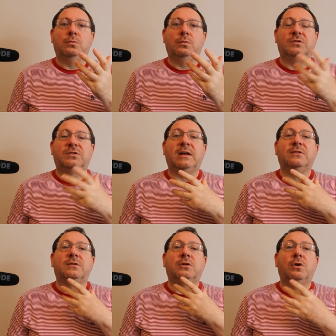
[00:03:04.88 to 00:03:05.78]
which
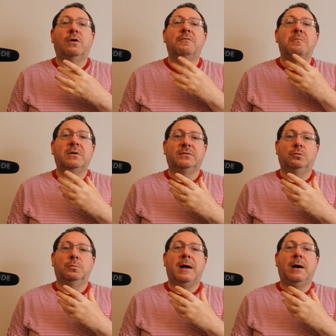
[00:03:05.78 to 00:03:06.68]
takes a lot of
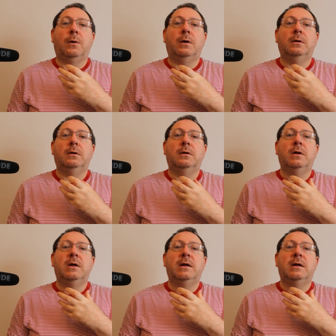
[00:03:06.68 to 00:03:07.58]
muscle power,
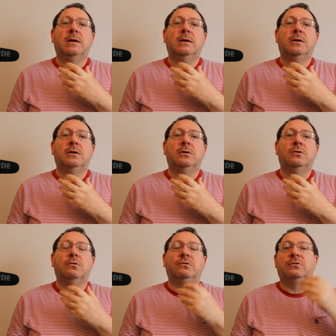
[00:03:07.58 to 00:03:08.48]

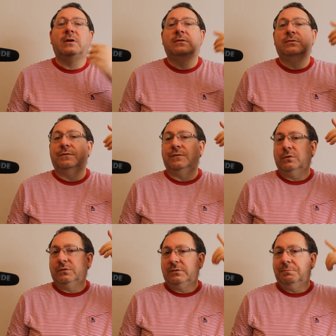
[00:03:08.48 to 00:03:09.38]
not just for
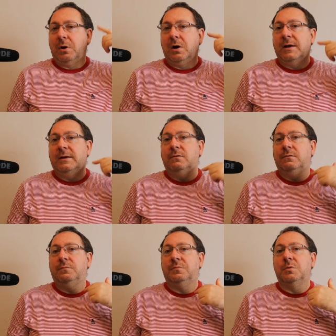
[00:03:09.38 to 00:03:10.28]
your spine,
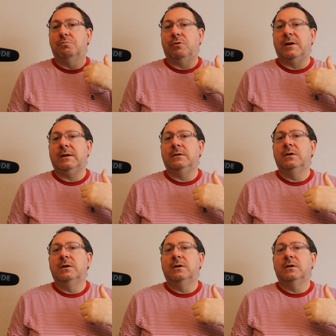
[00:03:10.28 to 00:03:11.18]
and your brain
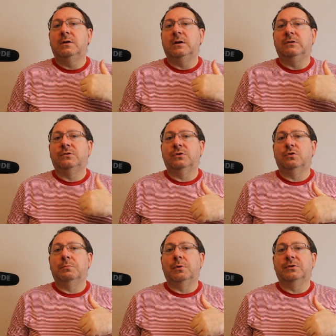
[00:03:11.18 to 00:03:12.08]
into
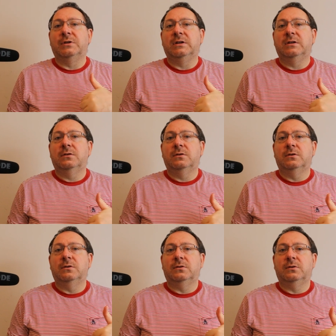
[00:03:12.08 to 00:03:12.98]
your body,
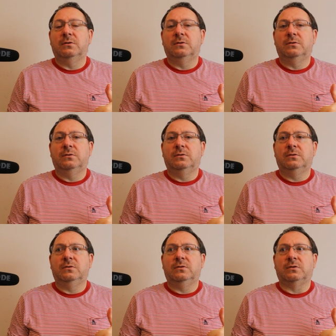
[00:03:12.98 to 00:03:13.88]

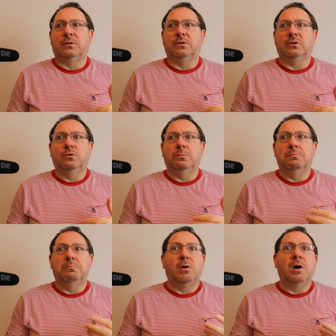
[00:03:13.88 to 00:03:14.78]
so that your
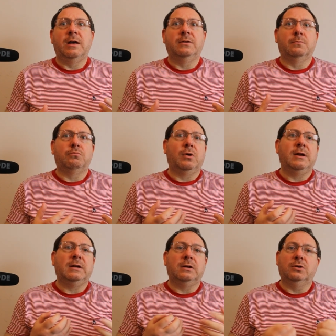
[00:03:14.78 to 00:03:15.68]
mind and
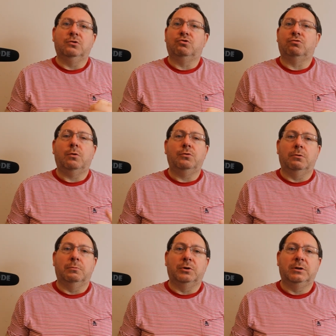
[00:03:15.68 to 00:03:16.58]
brain can control
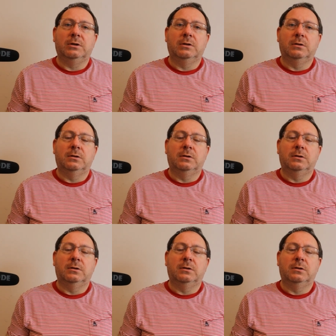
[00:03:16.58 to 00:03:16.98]
your body,